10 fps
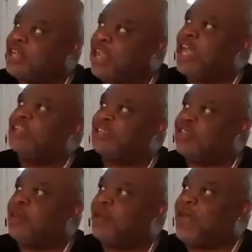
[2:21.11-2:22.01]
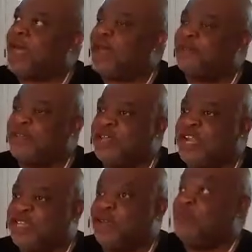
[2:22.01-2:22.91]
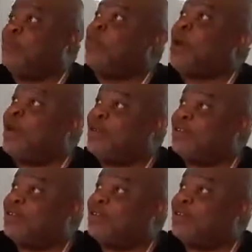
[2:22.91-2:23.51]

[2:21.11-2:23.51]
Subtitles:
a Cajun jambalaya, it's going to be brown.